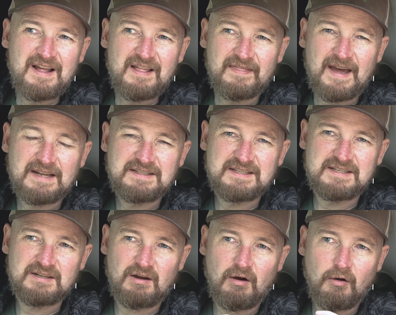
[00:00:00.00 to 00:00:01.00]

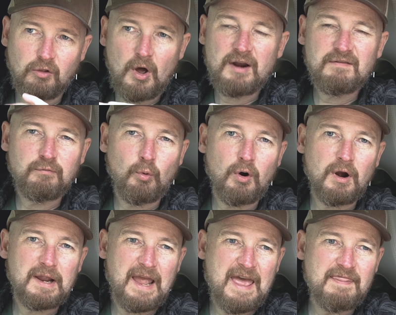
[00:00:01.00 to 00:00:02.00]
That's a lot of
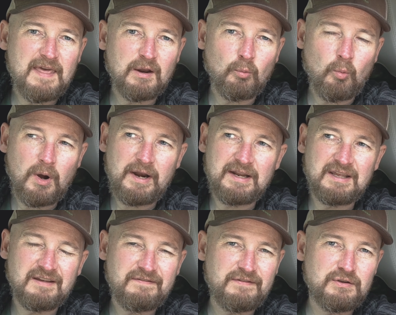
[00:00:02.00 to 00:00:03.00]
work, and then what
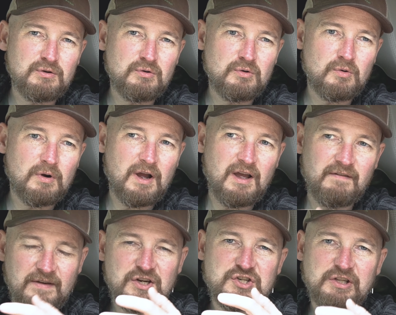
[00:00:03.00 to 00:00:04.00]
if you
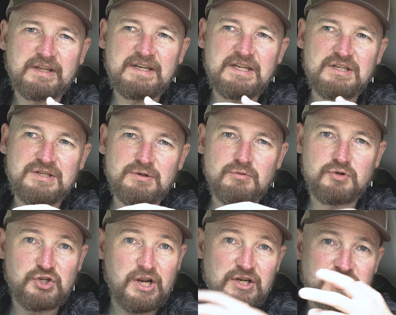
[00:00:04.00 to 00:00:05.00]
eventually need to
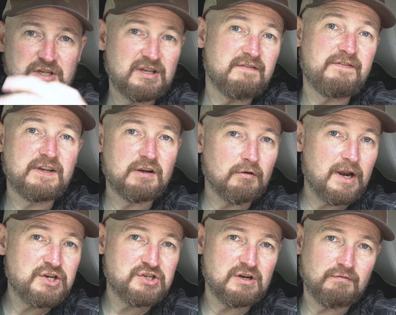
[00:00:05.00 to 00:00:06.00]
change the
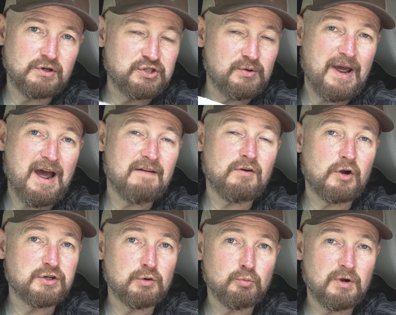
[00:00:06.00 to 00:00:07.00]
configuration of what you have
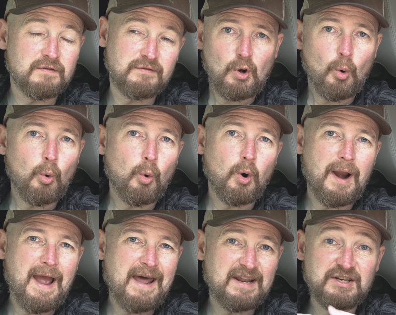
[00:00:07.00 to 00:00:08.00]
on your roof or
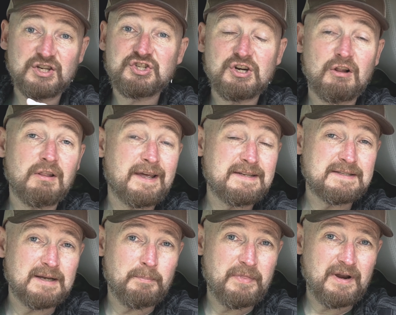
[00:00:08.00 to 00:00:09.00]
add additional lights
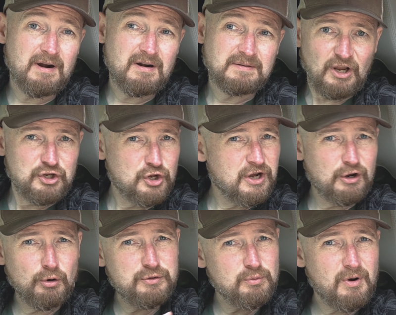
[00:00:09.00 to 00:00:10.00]
up there? You're going to
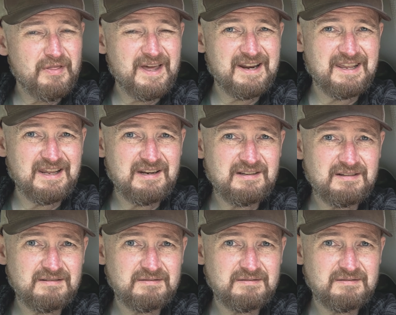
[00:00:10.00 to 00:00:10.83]
go through all that again?